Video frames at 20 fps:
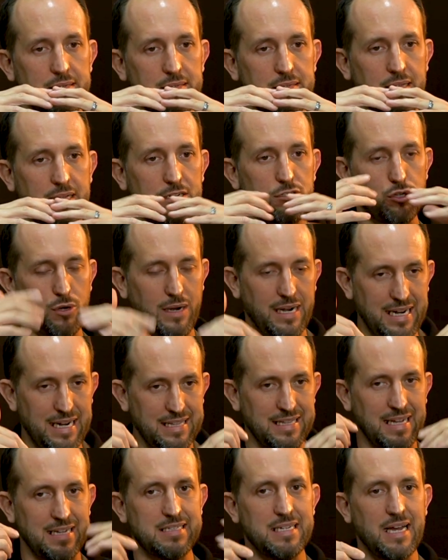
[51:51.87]
training,
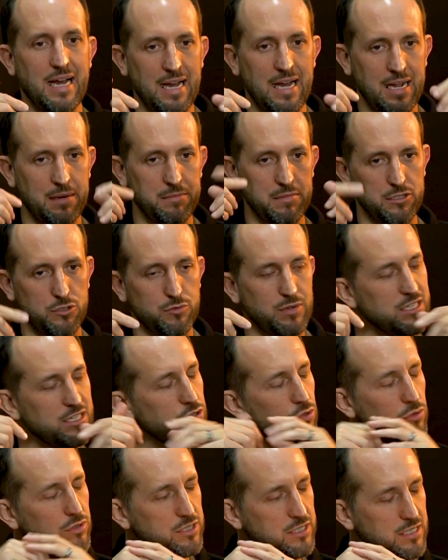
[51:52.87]
that time, these
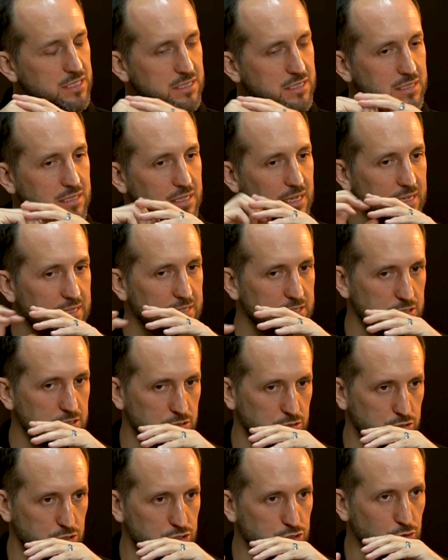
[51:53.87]
resources to
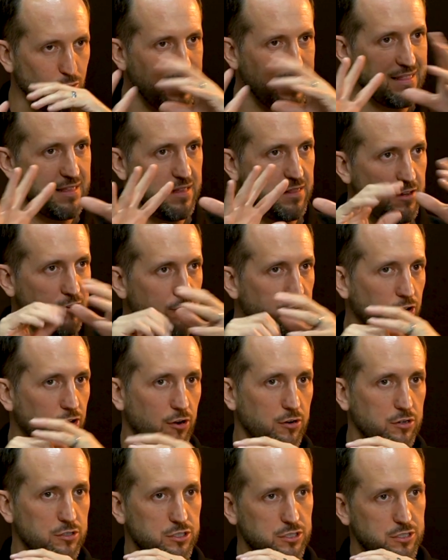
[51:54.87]
strengthen the
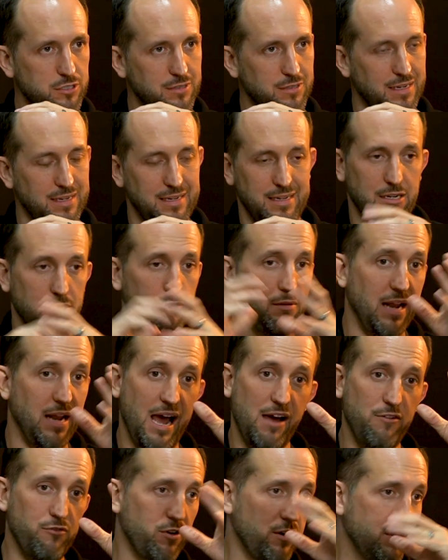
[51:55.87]
church and, in
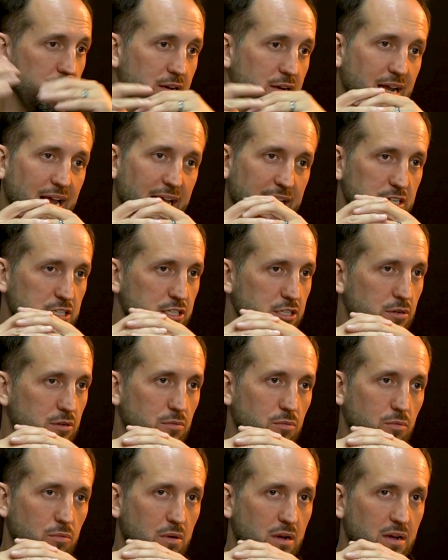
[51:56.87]
Africa, Asia.
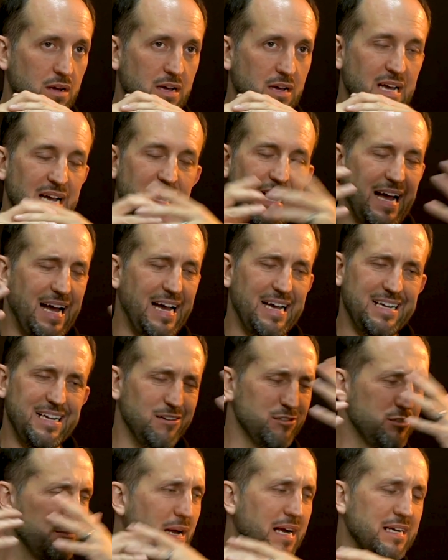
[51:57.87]
It
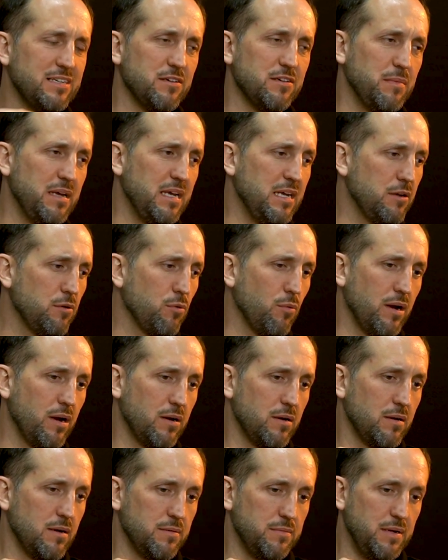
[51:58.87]
goes back to me
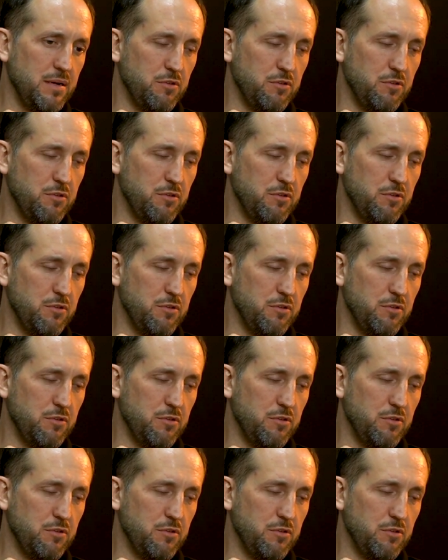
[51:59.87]
where Henry